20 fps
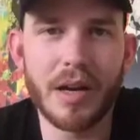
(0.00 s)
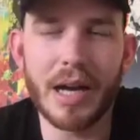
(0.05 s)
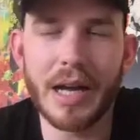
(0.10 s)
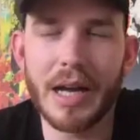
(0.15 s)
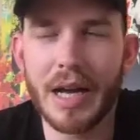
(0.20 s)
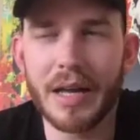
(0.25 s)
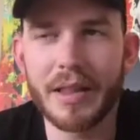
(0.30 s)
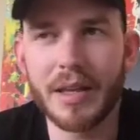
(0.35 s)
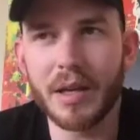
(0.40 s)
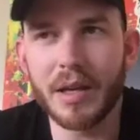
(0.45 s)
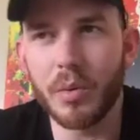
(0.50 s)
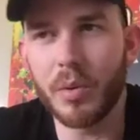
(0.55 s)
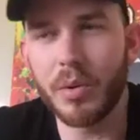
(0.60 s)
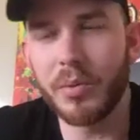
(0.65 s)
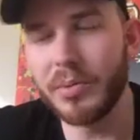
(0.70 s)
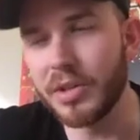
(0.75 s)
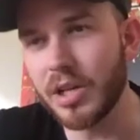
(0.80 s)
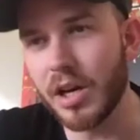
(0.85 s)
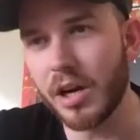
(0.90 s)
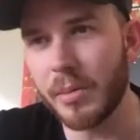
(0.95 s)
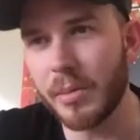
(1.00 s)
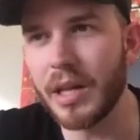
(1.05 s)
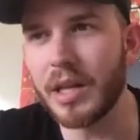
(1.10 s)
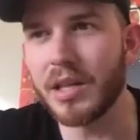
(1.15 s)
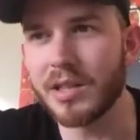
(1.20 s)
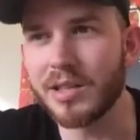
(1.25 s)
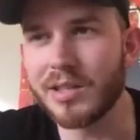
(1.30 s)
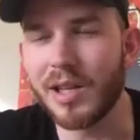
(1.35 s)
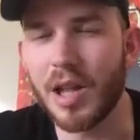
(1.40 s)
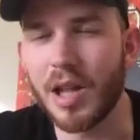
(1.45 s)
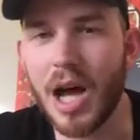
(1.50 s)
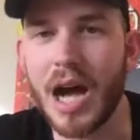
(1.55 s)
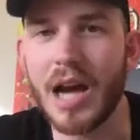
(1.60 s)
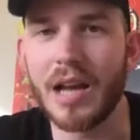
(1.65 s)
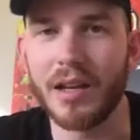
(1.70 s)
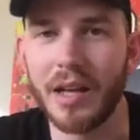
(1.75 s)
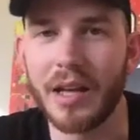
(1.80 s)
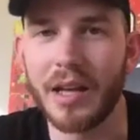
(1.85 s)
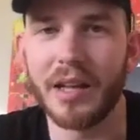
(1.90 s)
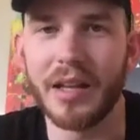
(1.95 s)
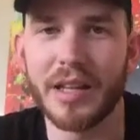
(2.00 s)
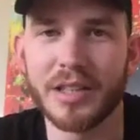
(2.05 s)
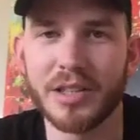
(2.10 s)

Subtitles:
I think we've been talking about this a lot lately.